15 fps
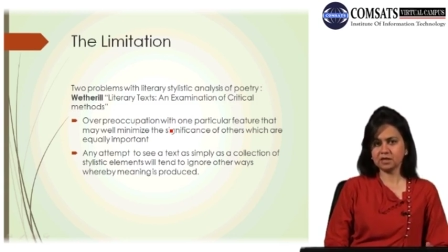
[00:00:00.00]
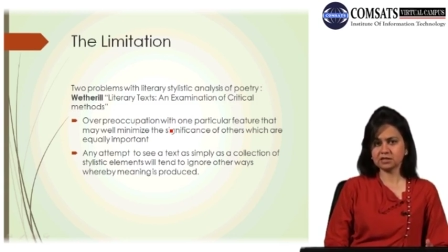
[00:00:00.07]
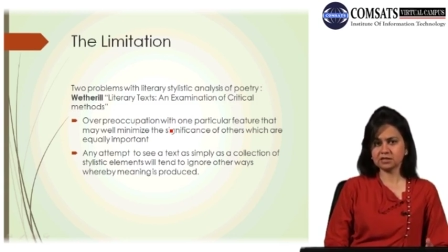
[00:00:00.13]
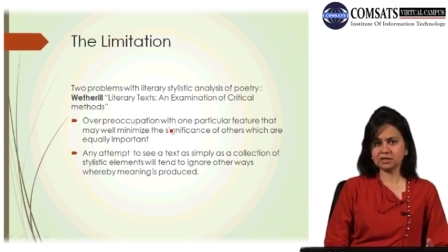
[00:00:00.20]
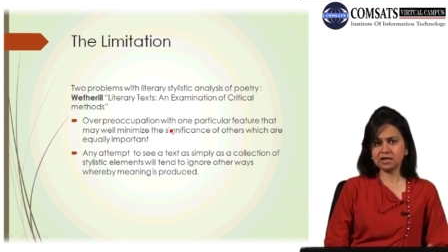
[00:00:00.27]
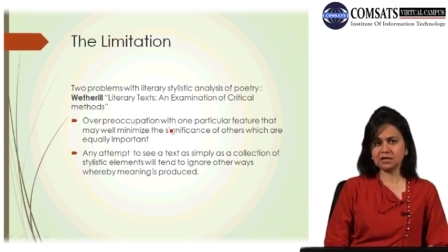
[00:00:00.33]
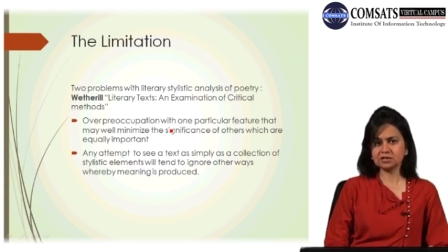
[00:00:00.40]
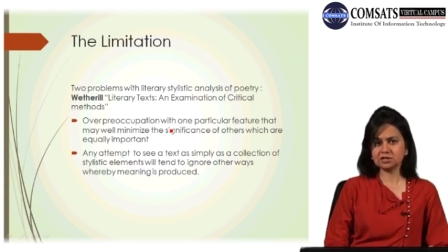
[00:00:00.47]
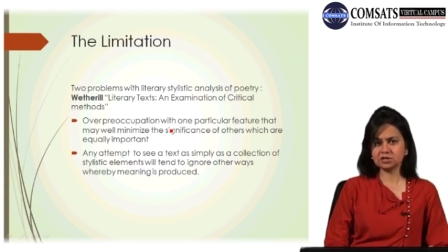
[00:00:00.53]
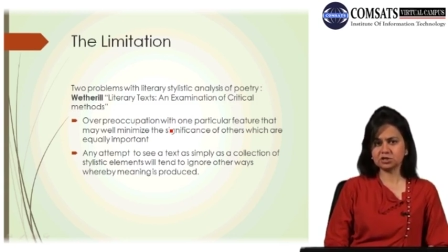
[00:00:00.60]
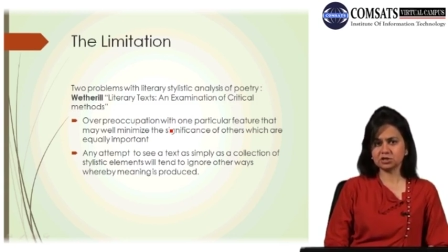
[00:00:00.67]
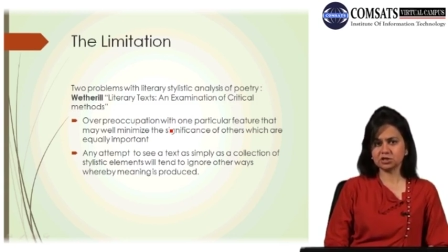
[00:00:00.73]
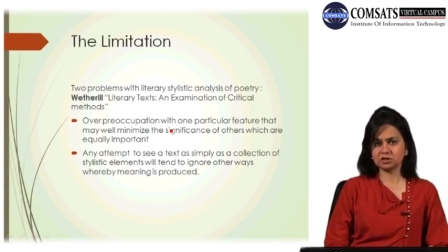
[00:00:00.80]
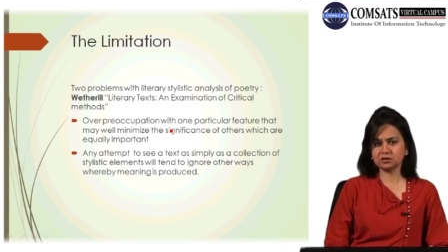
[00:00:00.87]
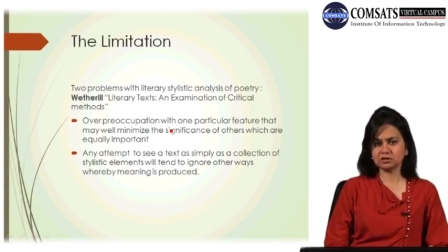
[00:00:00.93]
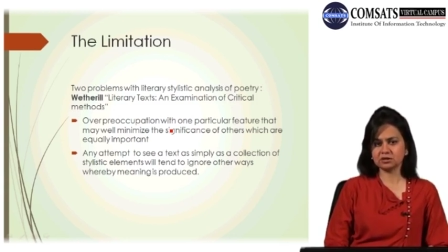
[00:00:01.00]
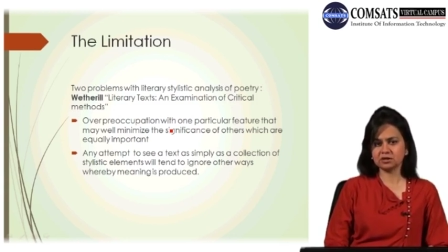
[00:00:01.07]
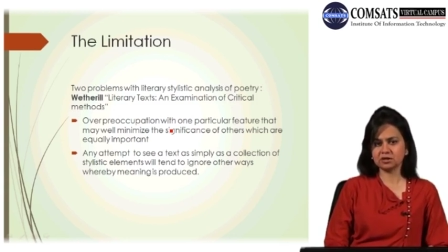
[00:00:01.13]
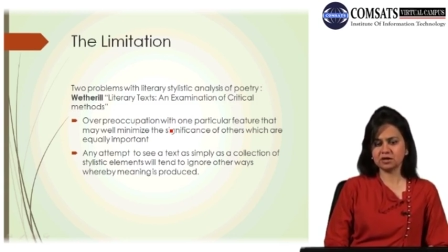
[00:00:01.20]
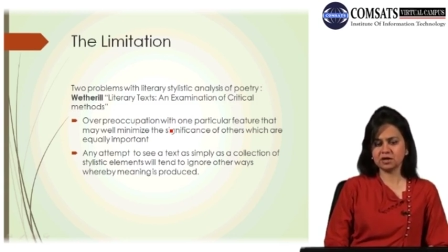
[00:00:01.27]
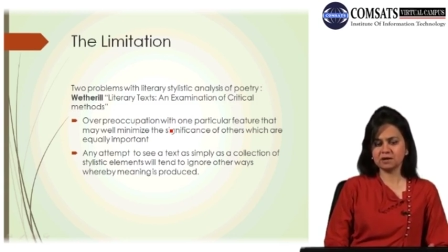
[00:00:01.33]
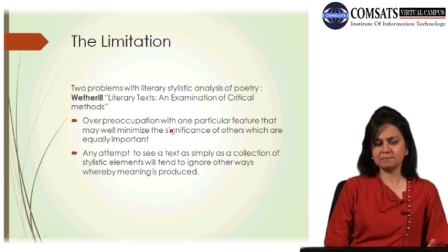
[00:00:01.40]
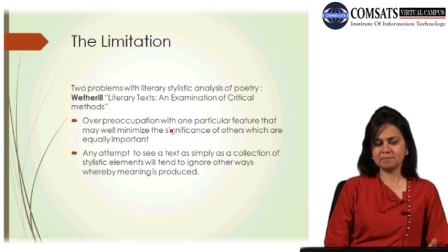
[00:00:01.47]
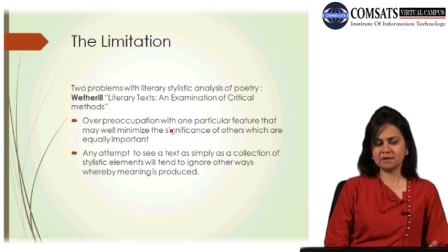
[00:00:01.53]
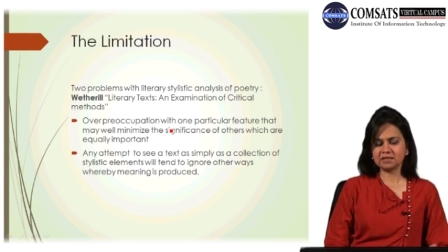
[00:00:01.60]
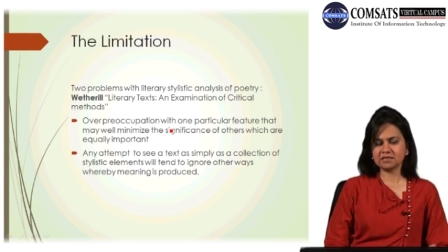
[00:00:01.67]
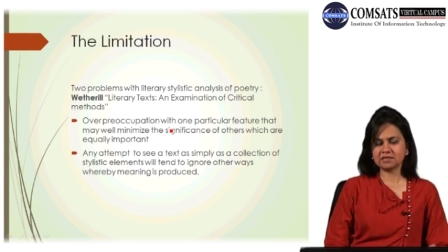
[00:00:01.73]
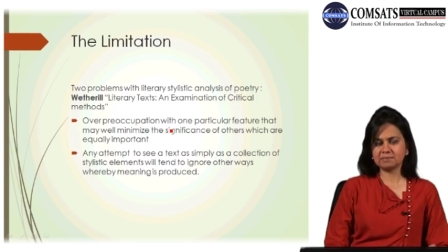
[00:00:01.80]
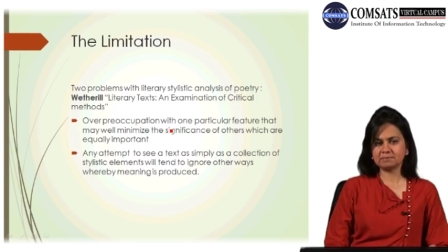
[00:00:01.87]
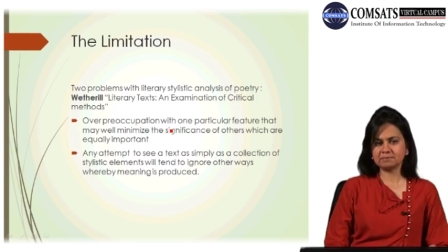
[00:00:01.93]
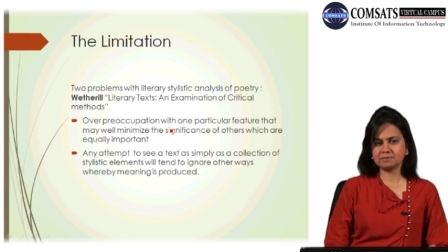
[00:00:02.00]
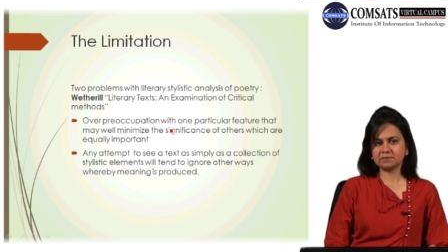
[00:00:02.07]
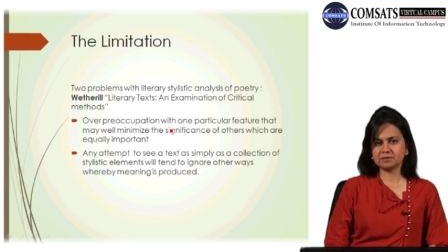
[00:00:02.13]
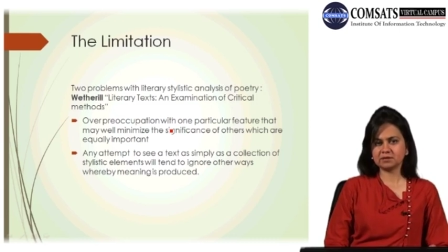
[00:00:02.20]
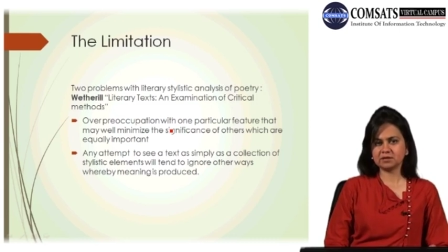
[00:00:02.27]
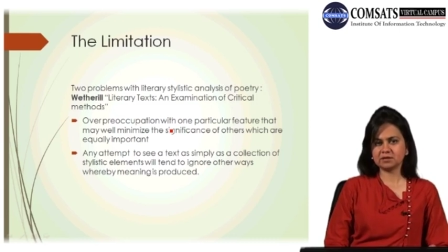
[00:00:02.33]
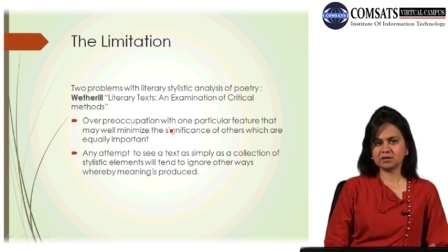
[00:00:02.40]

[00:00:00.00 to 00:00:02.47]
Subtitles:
a stylistician picks up